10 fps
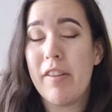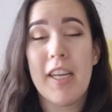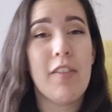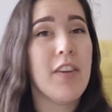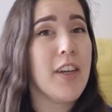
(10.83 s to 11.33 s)

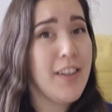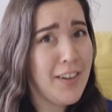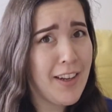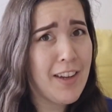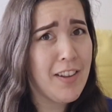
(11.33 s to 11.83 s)
Even I don't
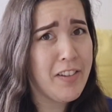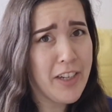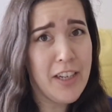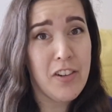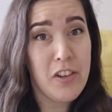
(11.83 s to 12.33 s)
know how this is
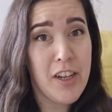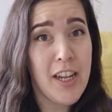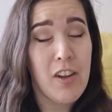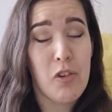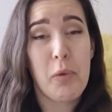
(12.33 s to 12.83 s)
going to turn out.